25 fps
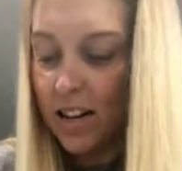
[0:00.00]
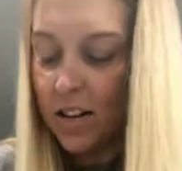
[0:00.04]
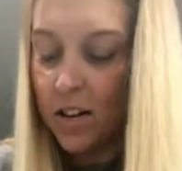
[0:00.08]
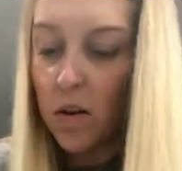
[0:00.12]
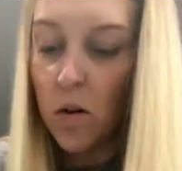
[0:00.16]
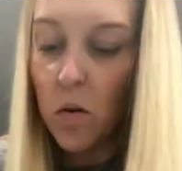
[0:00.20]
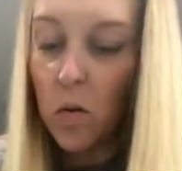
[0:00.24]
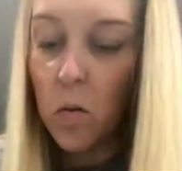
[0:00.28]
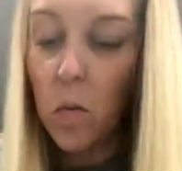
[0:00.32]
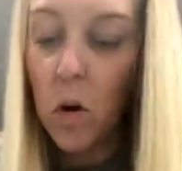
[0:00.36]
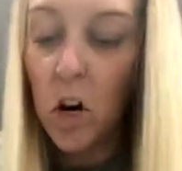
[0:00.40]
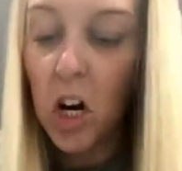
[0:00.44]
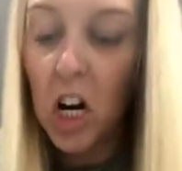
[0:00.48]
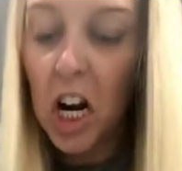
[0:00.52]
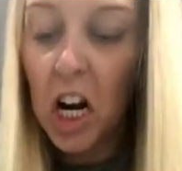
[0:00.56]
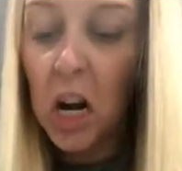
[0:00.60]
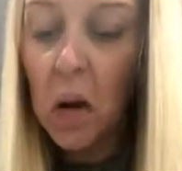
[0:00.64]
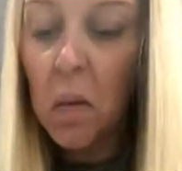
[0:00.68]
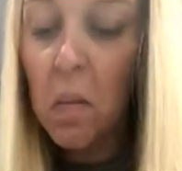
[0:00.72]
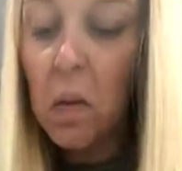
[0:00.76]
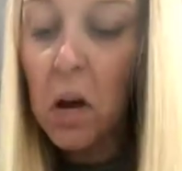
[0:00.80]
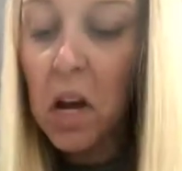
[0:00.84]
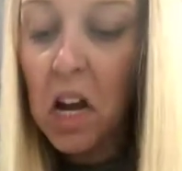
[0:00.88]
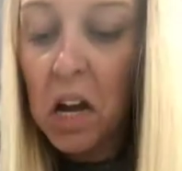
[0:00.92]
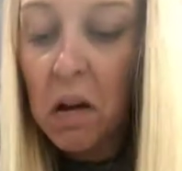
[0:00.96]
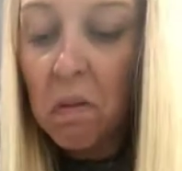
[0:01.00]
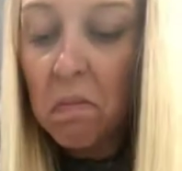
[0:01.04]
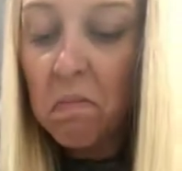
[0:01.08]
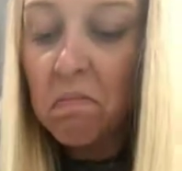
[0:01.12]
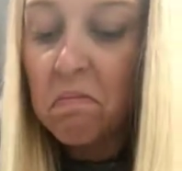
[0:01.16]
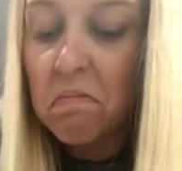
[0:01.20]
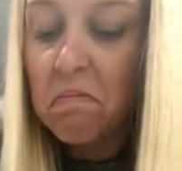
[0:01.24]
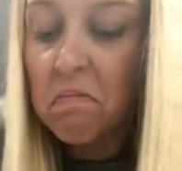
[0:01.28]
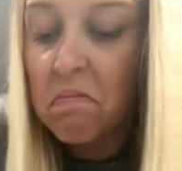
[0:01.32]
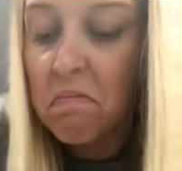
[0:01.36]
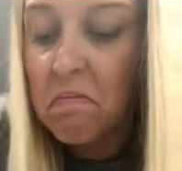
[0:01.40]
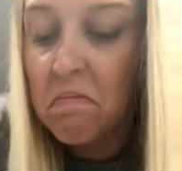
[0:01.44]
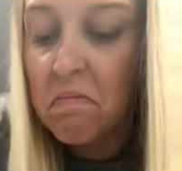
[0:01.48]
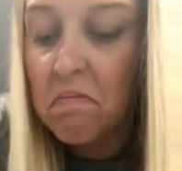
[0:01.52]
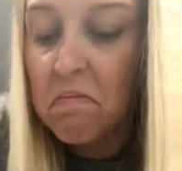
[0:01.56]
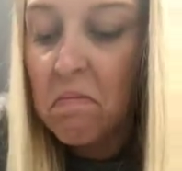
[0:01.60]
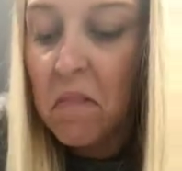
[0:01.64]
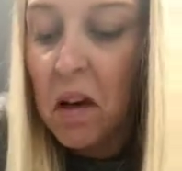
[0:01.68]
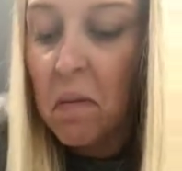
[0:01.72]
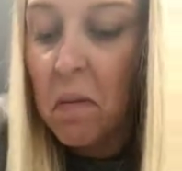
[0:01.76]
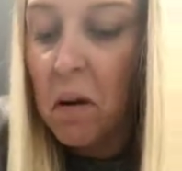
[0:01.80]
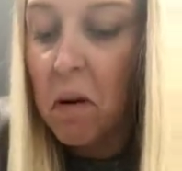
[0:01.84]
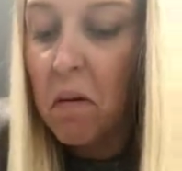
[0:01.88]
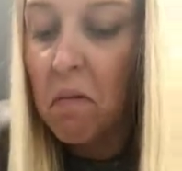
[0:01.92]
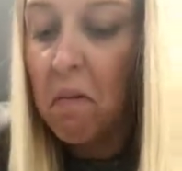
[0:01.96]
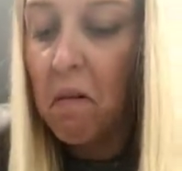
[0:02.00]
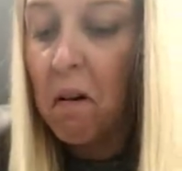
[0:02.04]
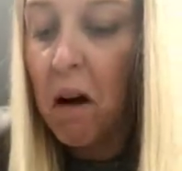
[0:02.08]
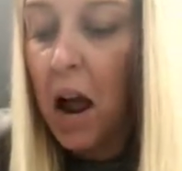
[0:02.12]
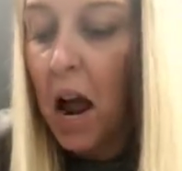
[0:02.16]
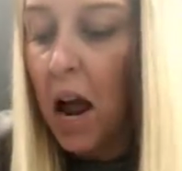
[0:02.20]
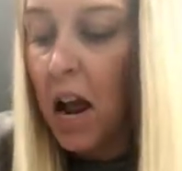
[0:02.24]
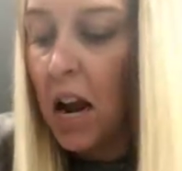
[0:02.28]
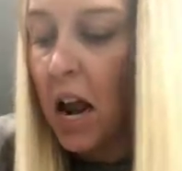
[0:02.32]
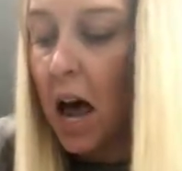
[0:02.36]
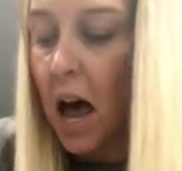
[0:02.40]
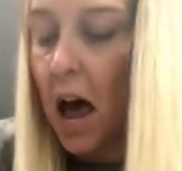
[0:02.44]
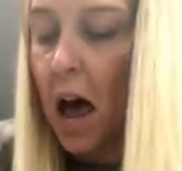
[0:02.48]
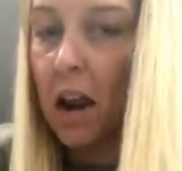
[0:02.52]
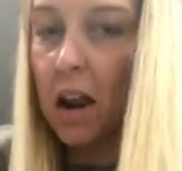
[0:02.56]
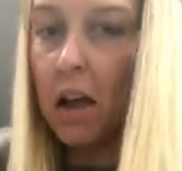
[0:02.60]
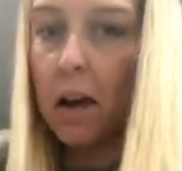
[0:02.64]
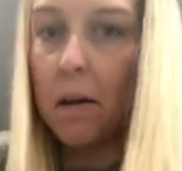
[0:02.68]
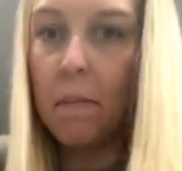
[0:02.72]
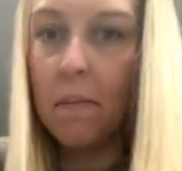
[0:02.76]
We're gonna be maybe right at it.